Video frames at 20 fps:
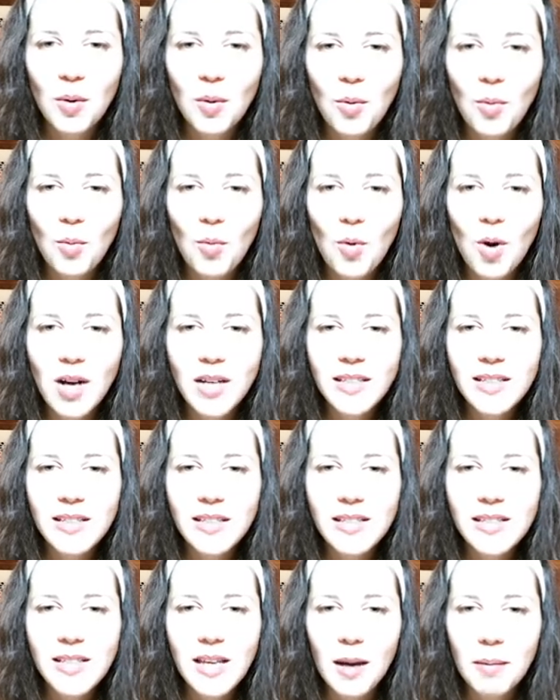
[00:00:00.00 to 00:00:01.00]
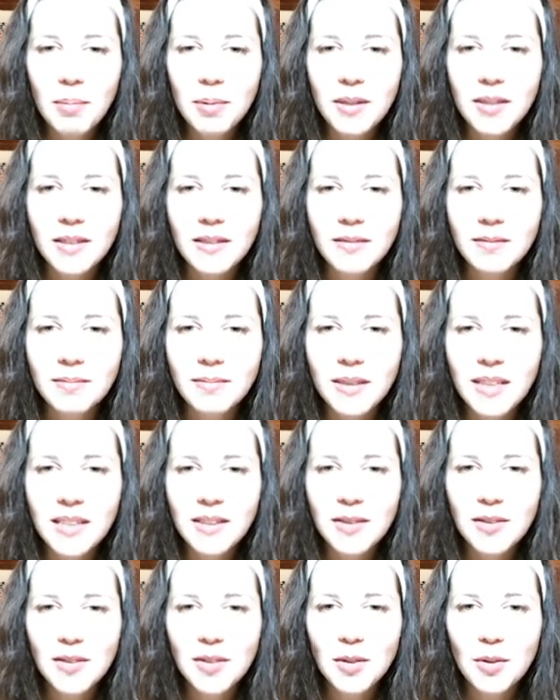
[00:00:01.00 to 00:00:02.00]
why did this happen?
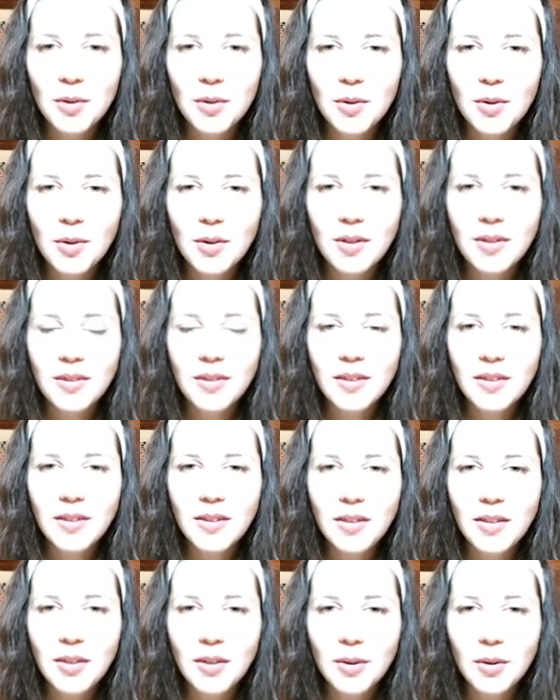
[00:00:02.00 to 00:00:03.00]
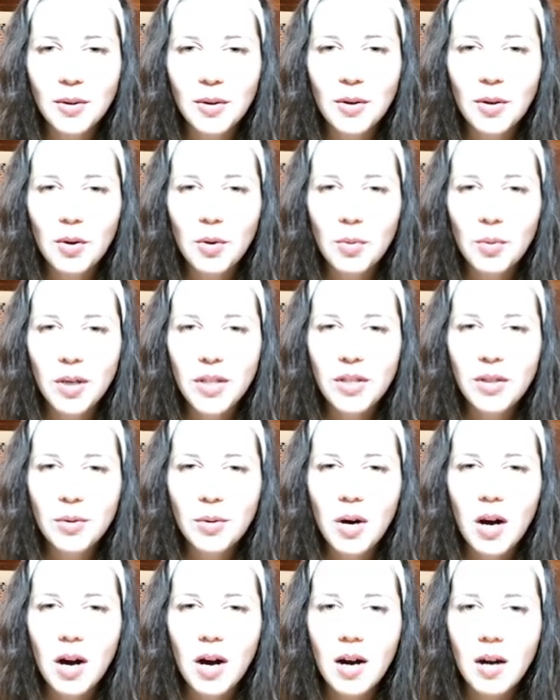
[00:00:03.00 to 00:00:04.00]
Because when you
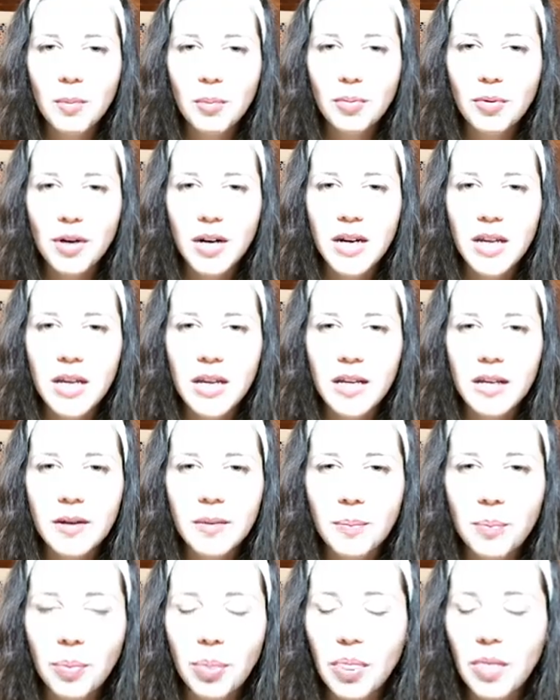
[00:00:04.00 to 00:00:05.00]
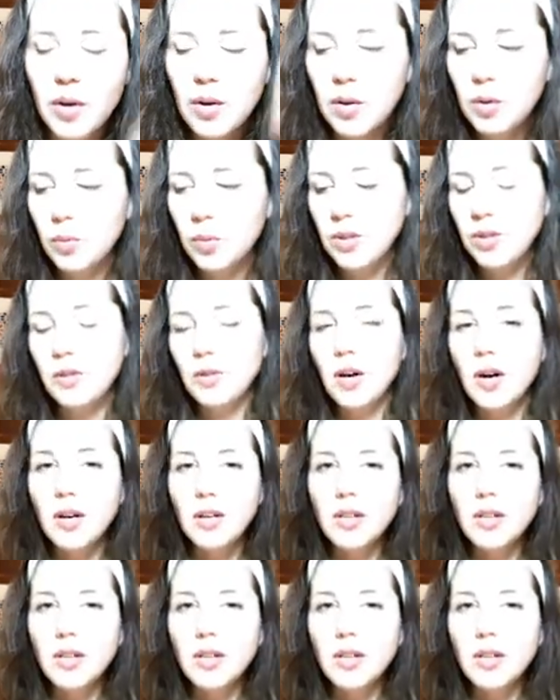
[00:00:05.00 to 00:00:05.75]
are praying, when you are